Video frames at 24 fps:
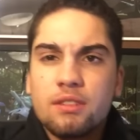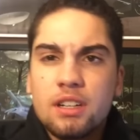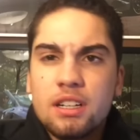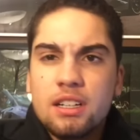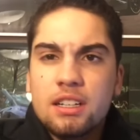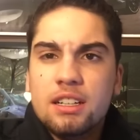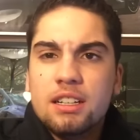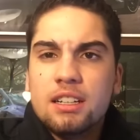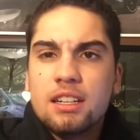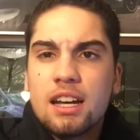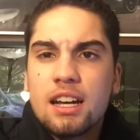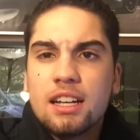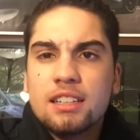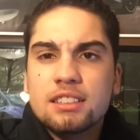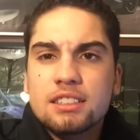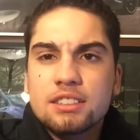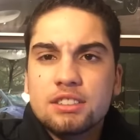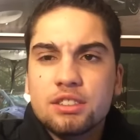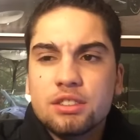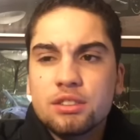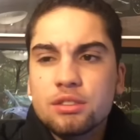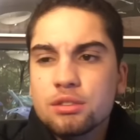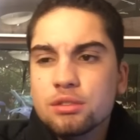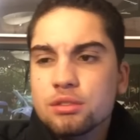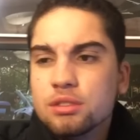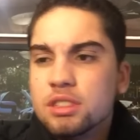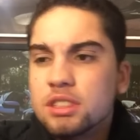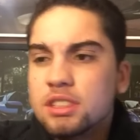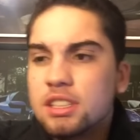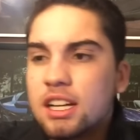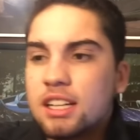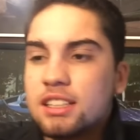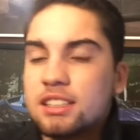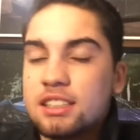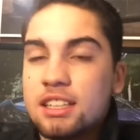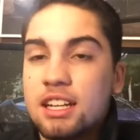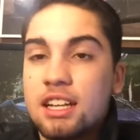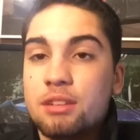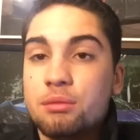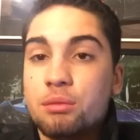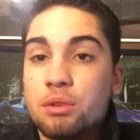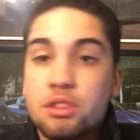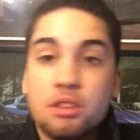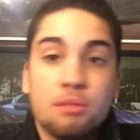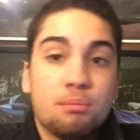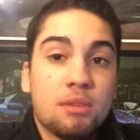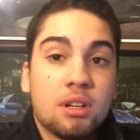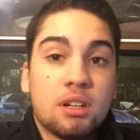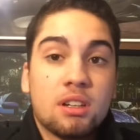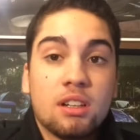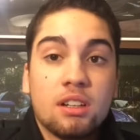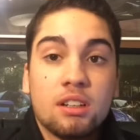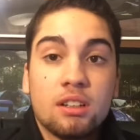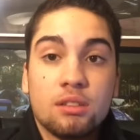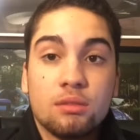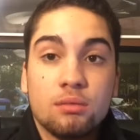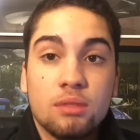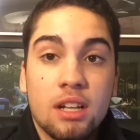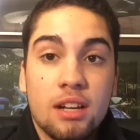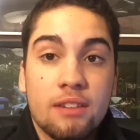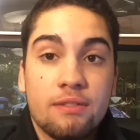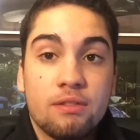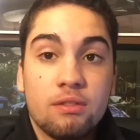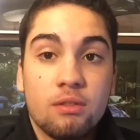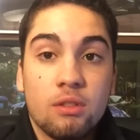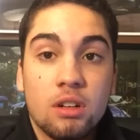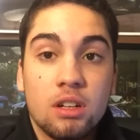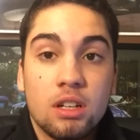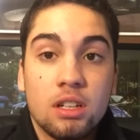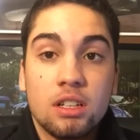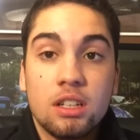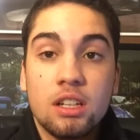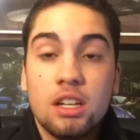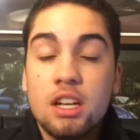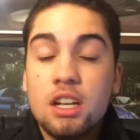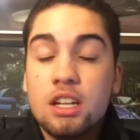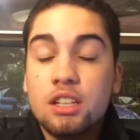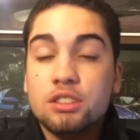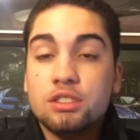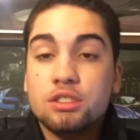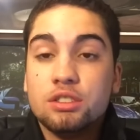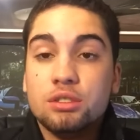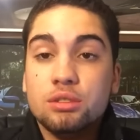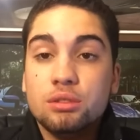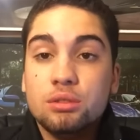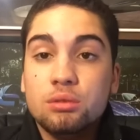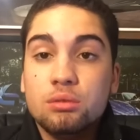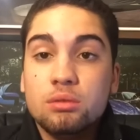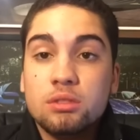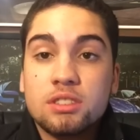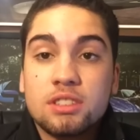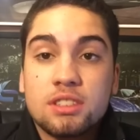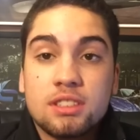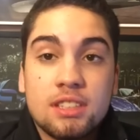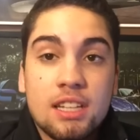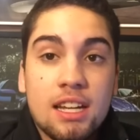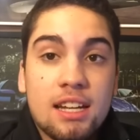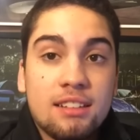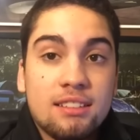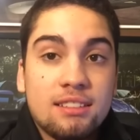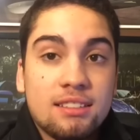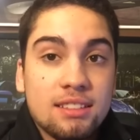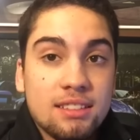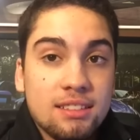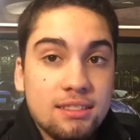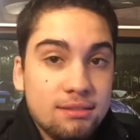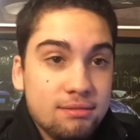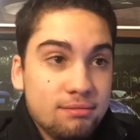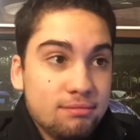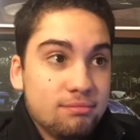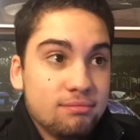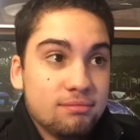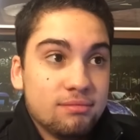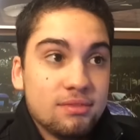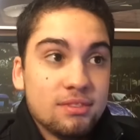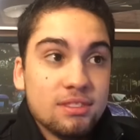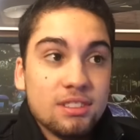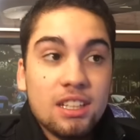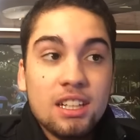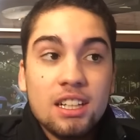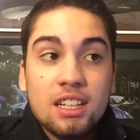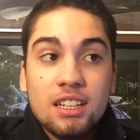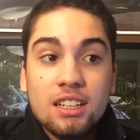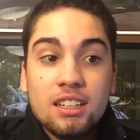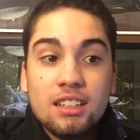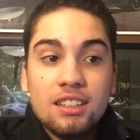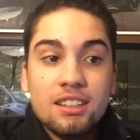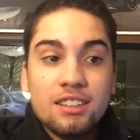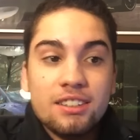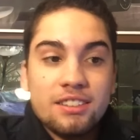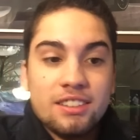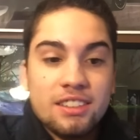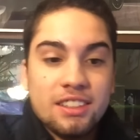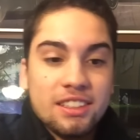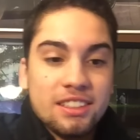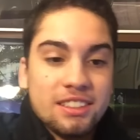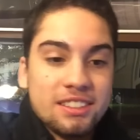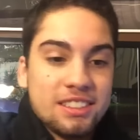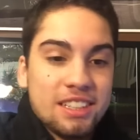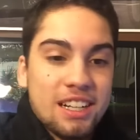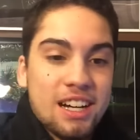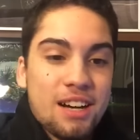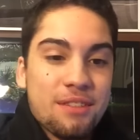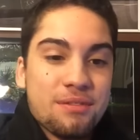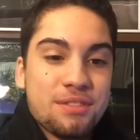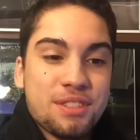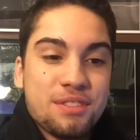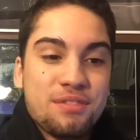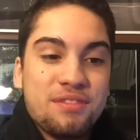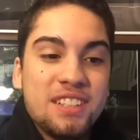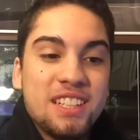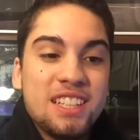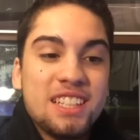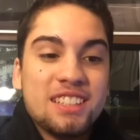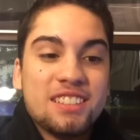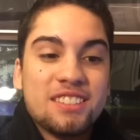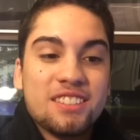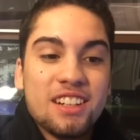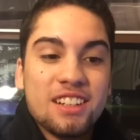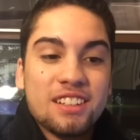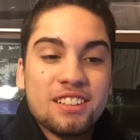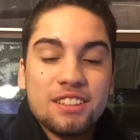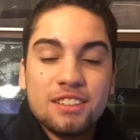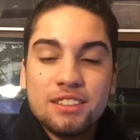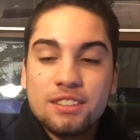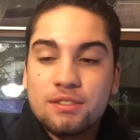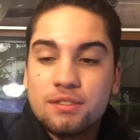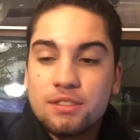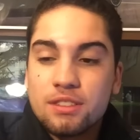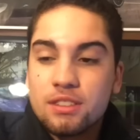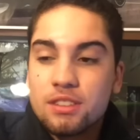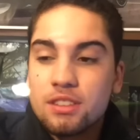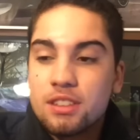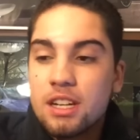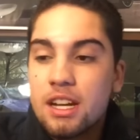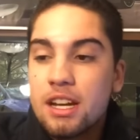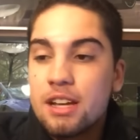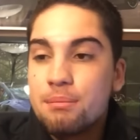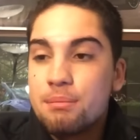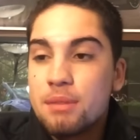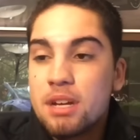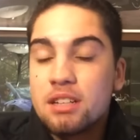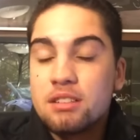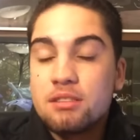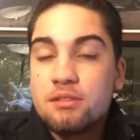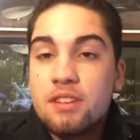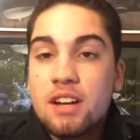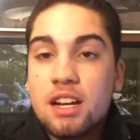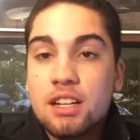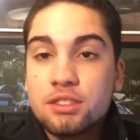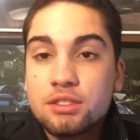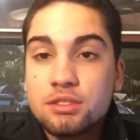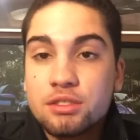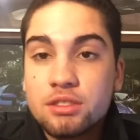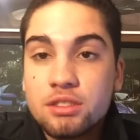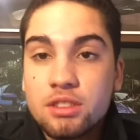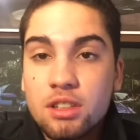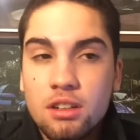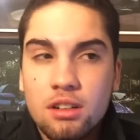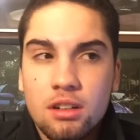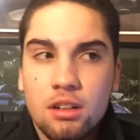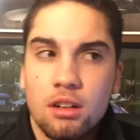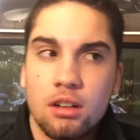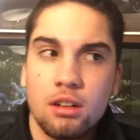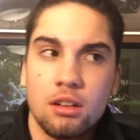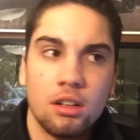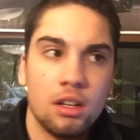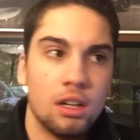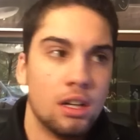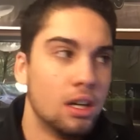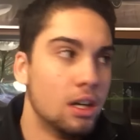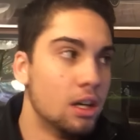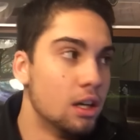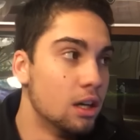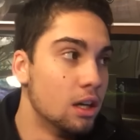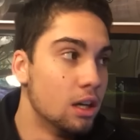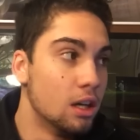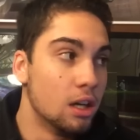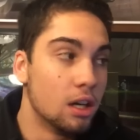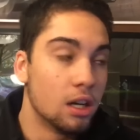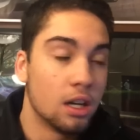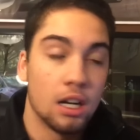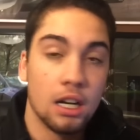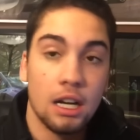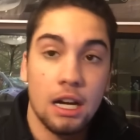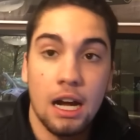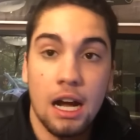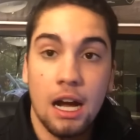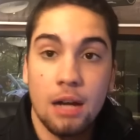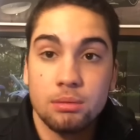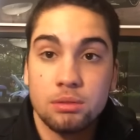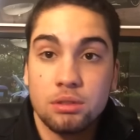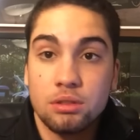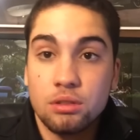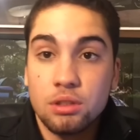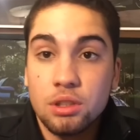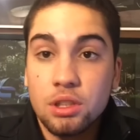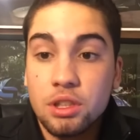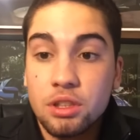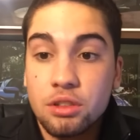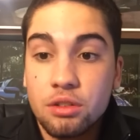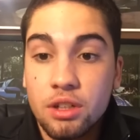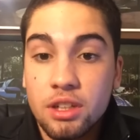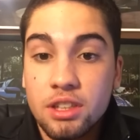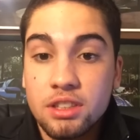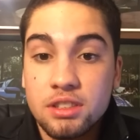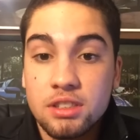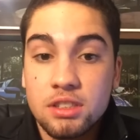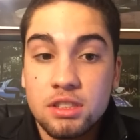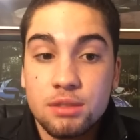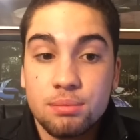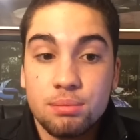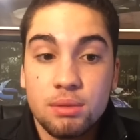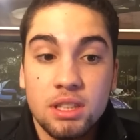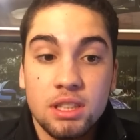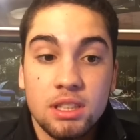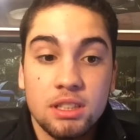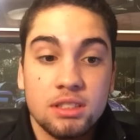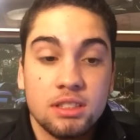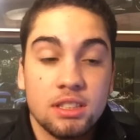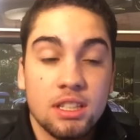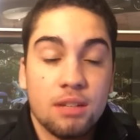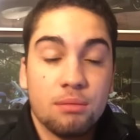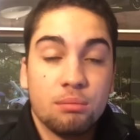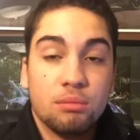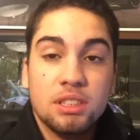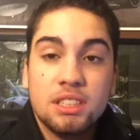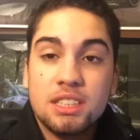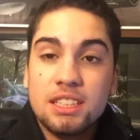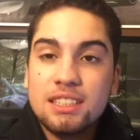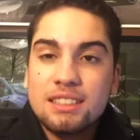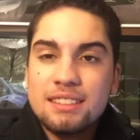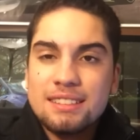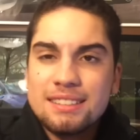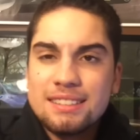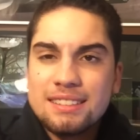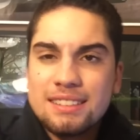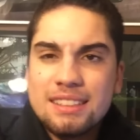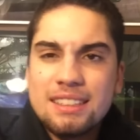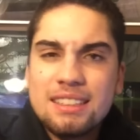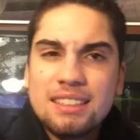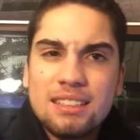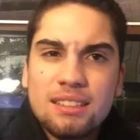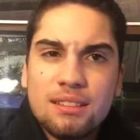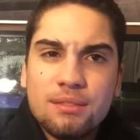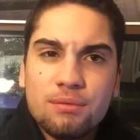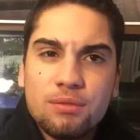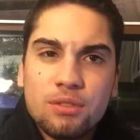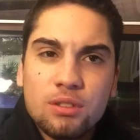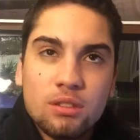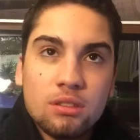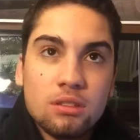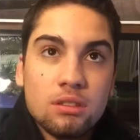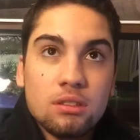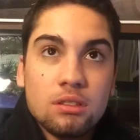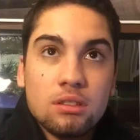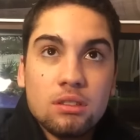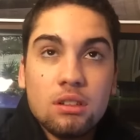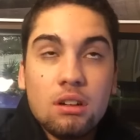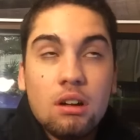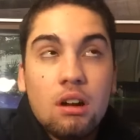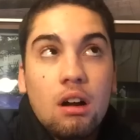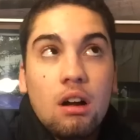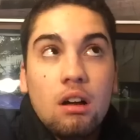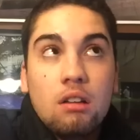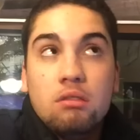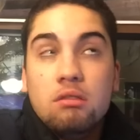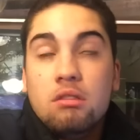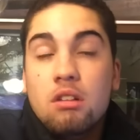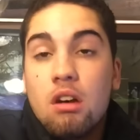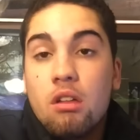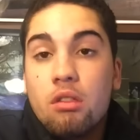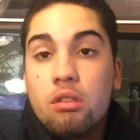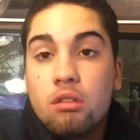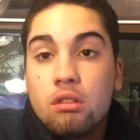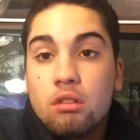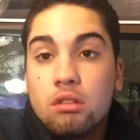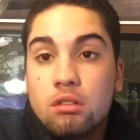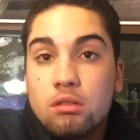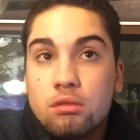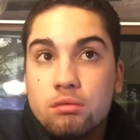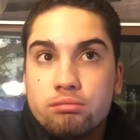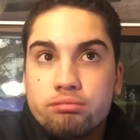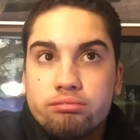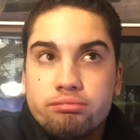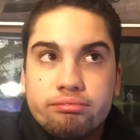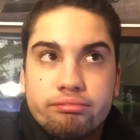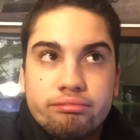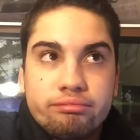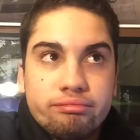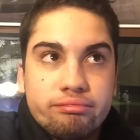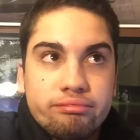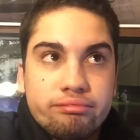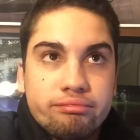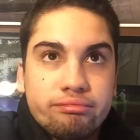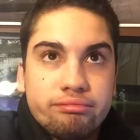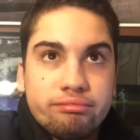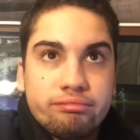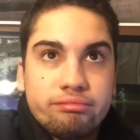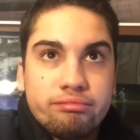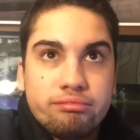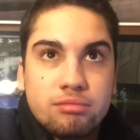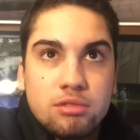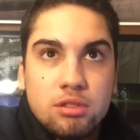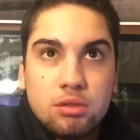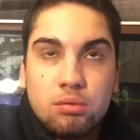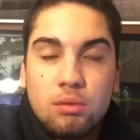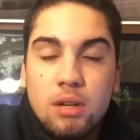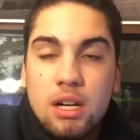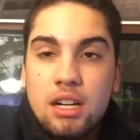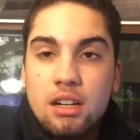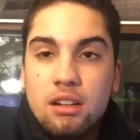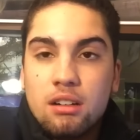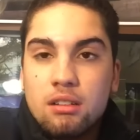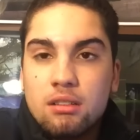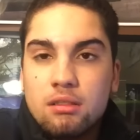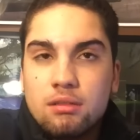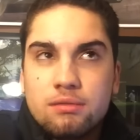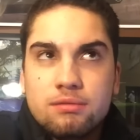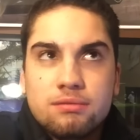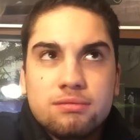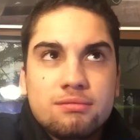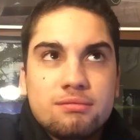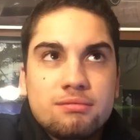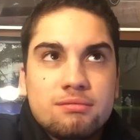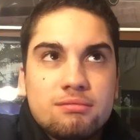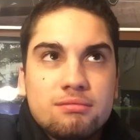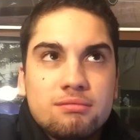in 92 to 98 with the McLaren Lap 1 to set uh, the top speed record for a manufactured car absolutely crazy speeds, and we didn't see them for another 12,